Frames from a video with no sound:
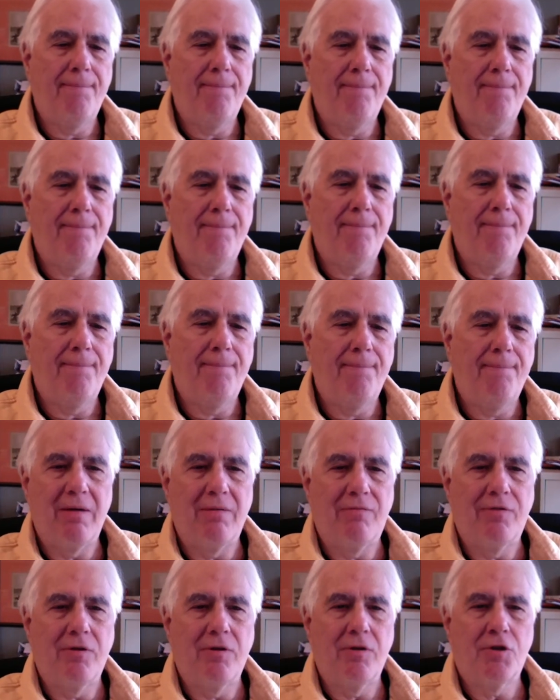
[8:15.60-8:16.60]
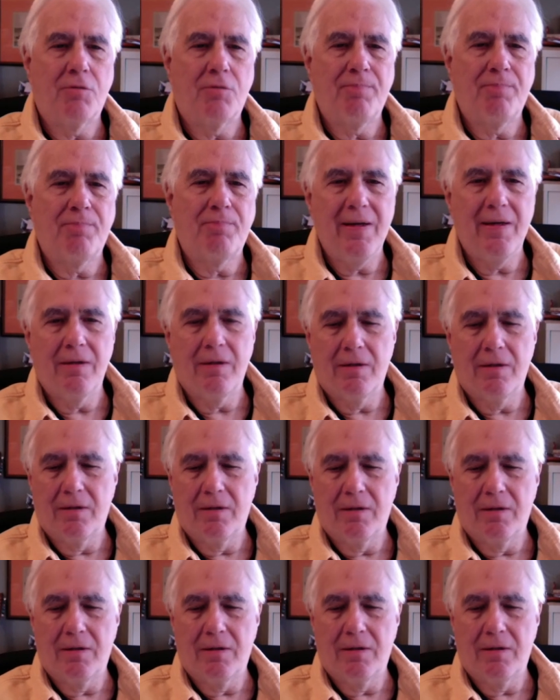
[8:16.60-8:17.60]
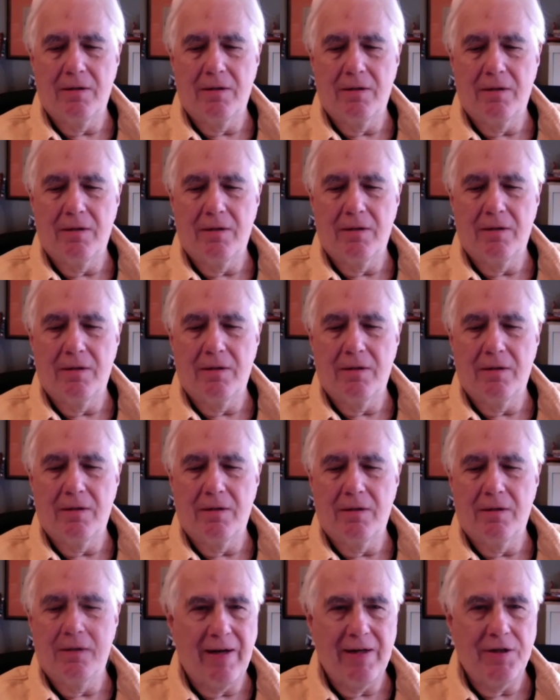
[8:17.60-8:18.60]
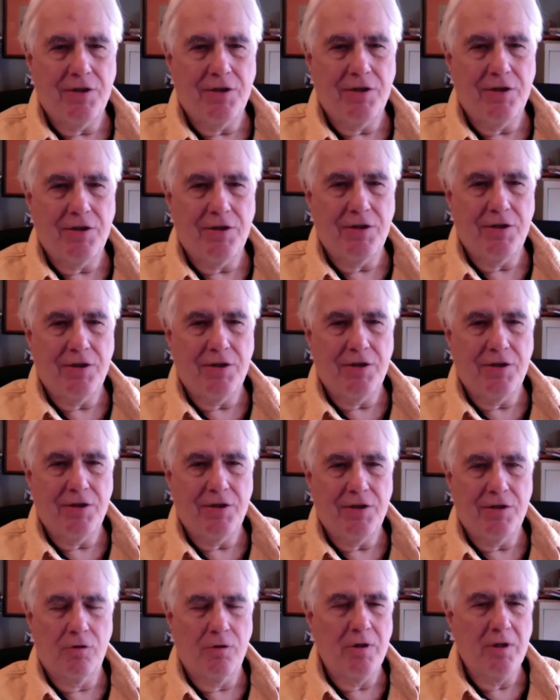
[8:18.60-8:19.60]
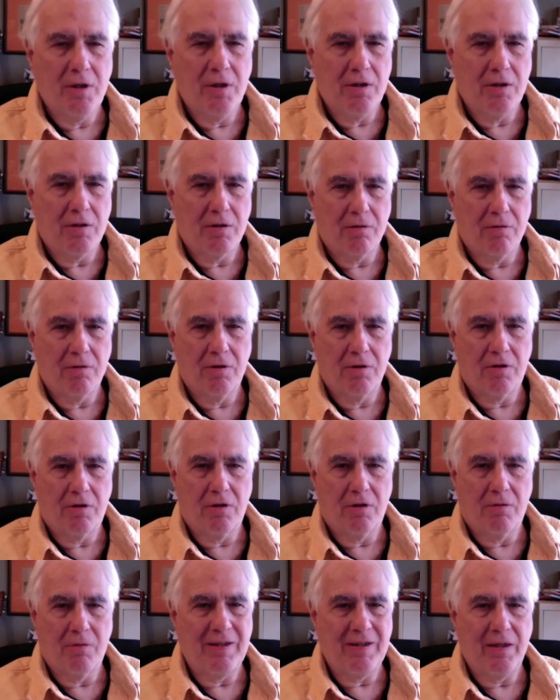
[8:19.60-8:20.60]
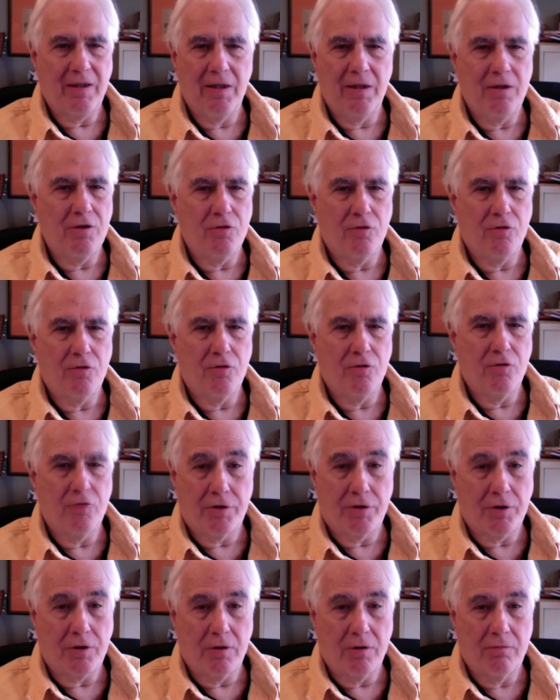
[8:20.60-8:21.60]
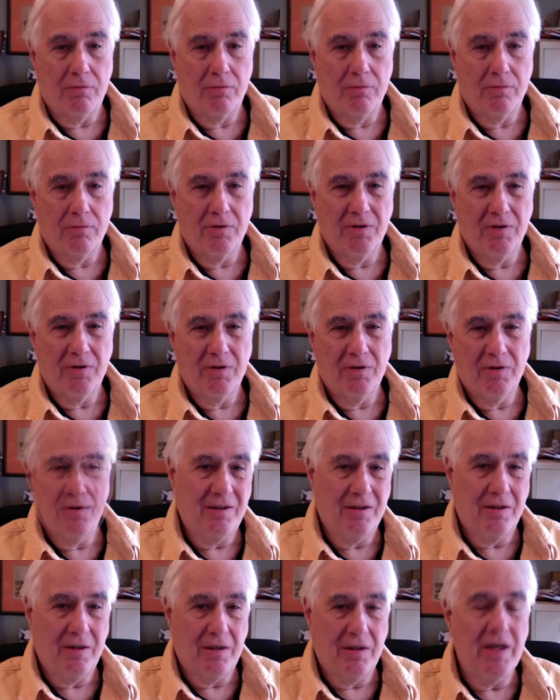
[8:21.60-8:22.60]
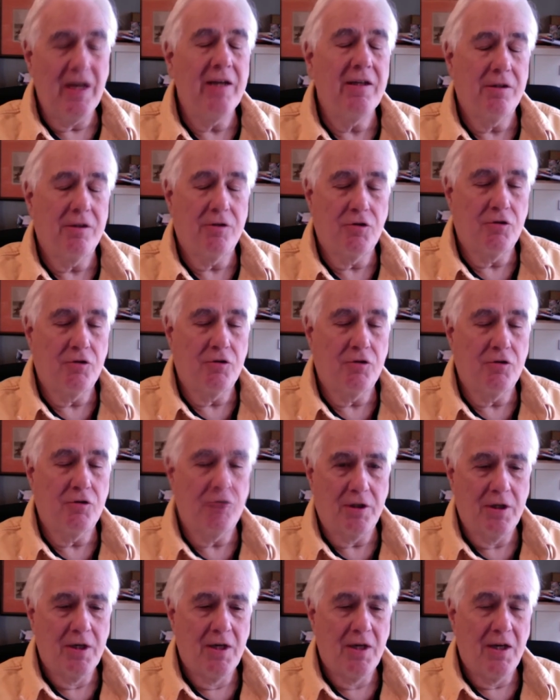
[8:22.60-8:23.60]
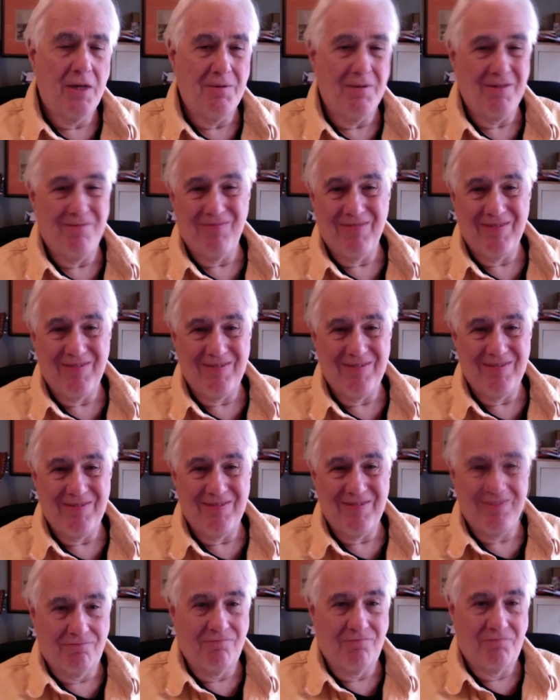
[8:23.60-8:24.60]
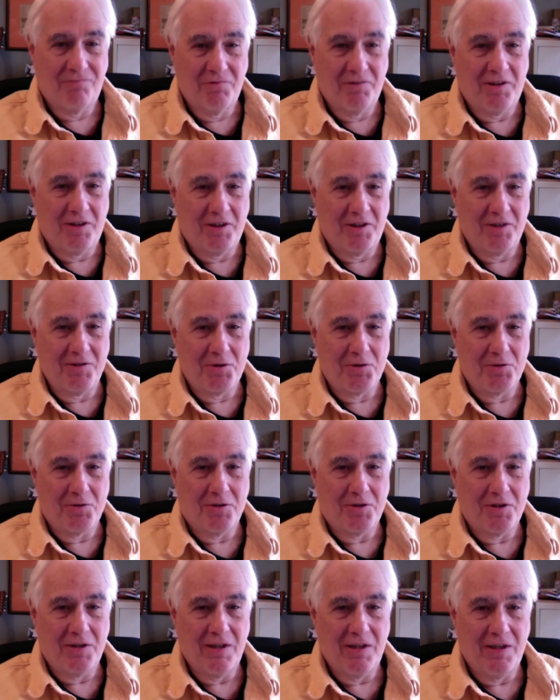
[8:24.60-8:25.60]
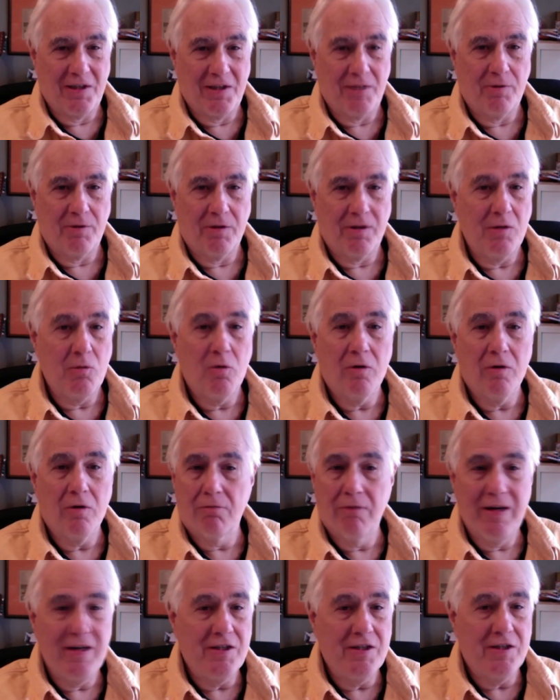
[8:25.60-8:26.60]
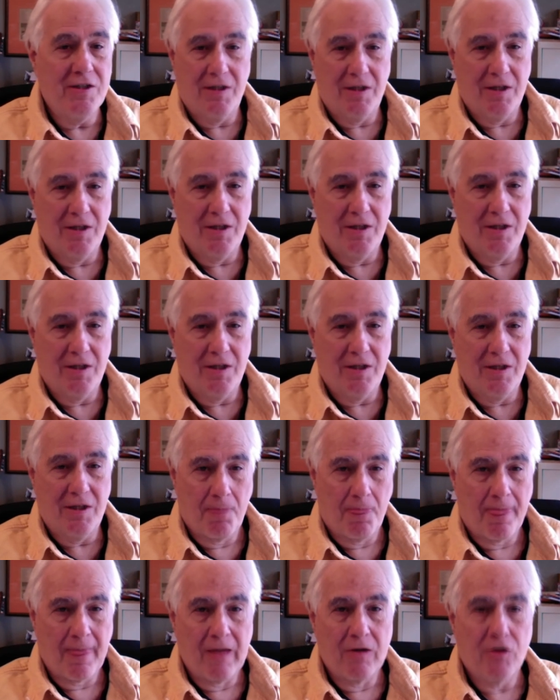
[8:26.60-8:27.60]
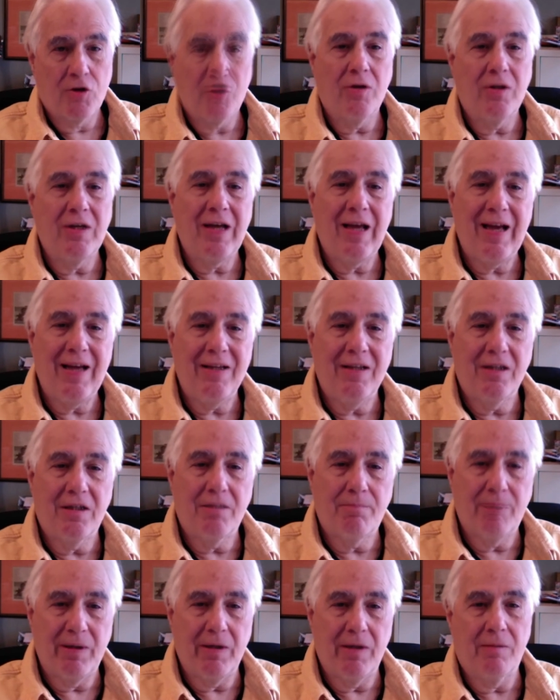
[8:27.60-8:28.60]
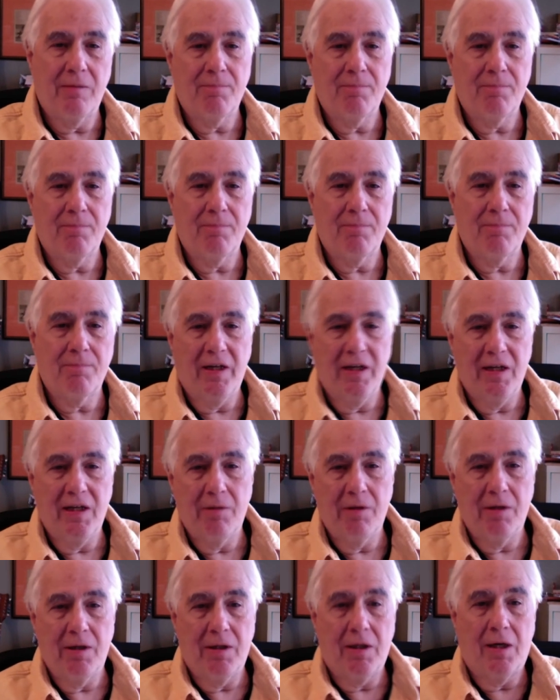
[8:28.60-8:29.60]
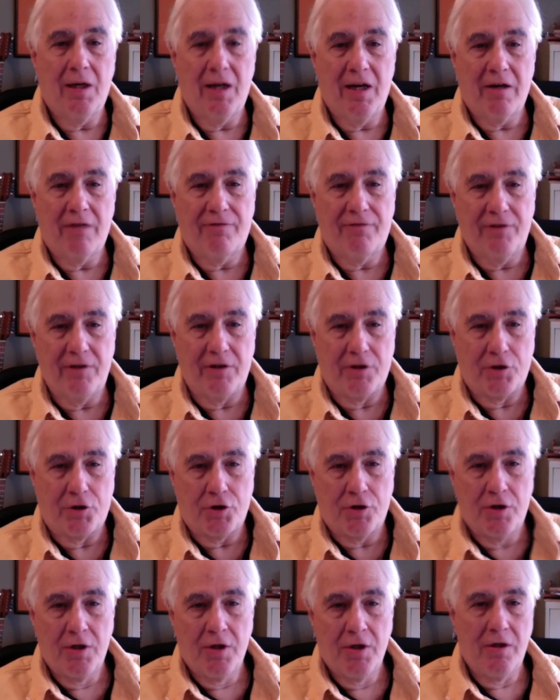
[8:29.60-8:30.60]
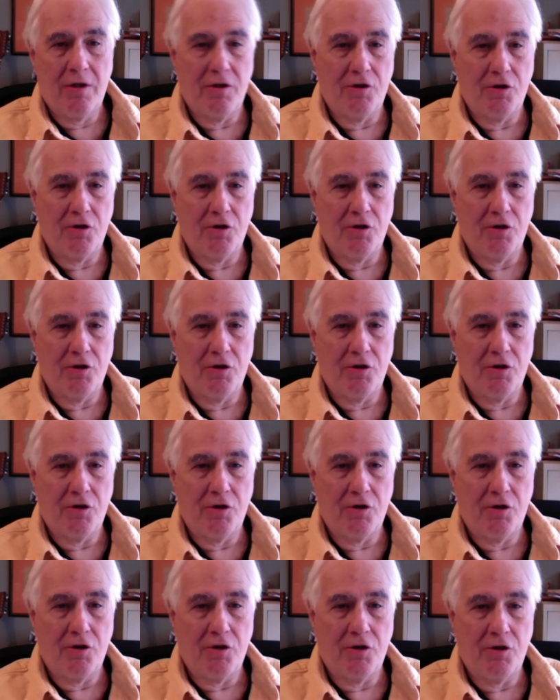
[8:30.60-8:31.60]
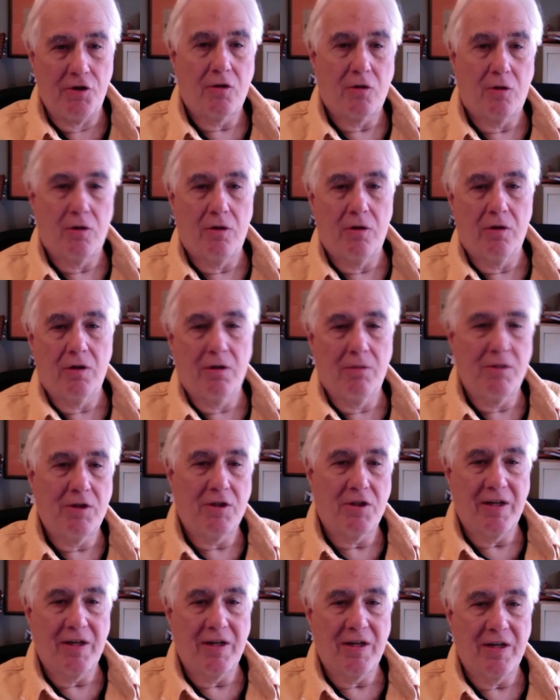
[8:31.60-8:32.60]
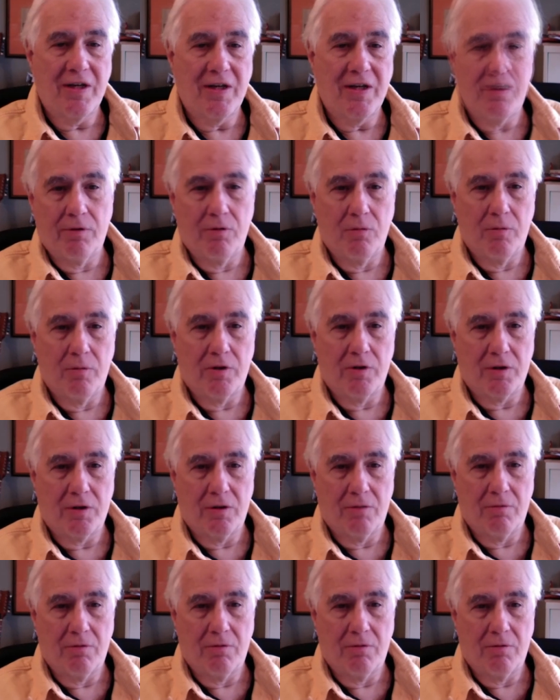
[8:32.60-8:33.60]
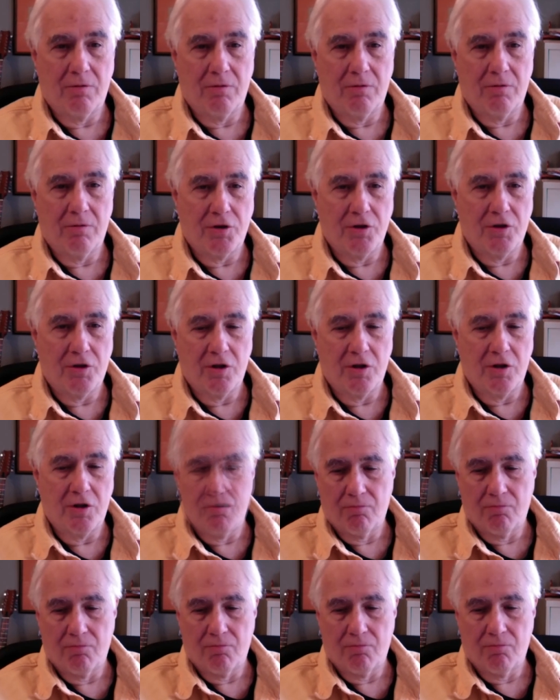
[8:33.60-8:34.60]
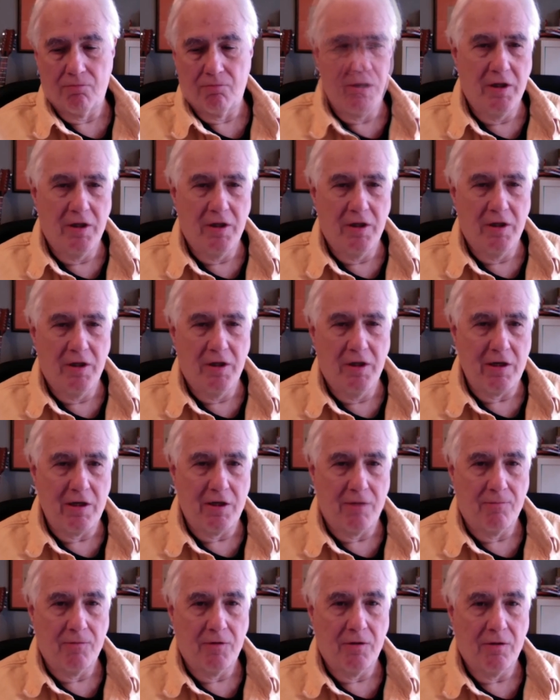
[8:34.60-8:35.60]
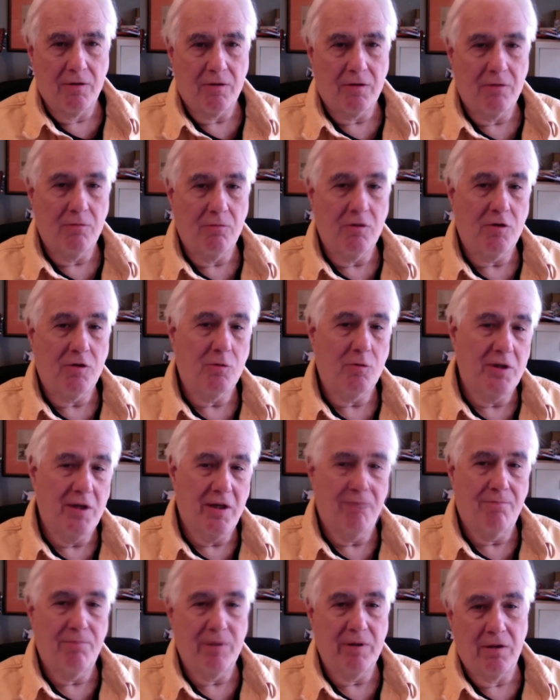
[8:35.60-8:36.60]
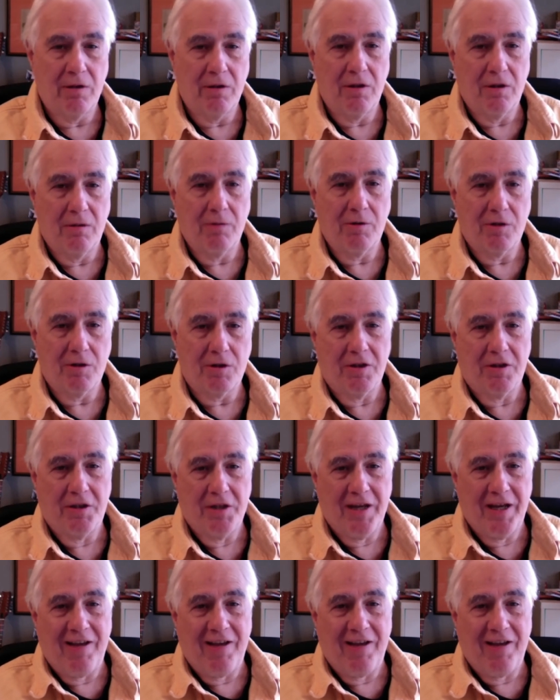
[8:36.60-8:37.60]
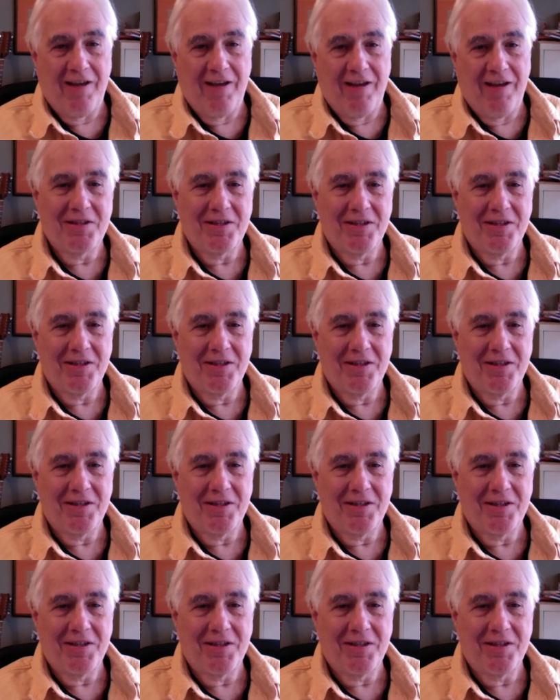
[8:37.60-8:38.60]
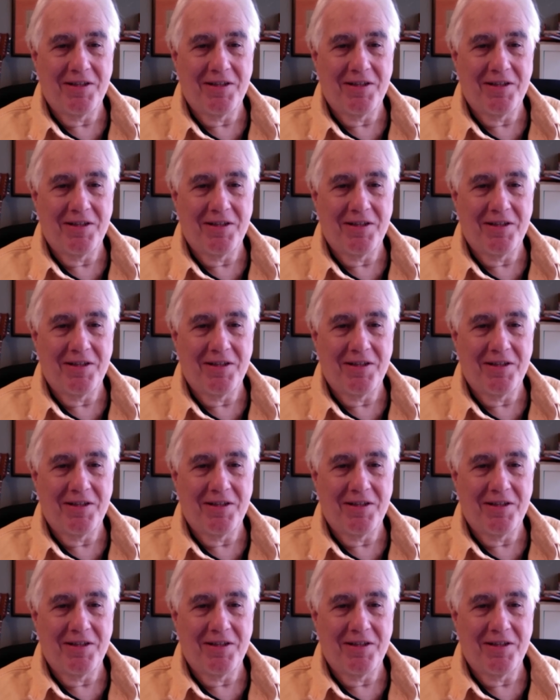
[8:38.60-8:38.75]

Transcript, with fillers: Take Japan. Japan did not even have rice to eat until about 800 years ago. 800 BC. I mean, that's a relatively short time ago. They weren't raising anything. So they had to depend on game and a lot of fish in Japan. So along comes this emperor who was a Buddhist. He says, no more eating meat, which was not a big deal because they didn't have much meat to eat.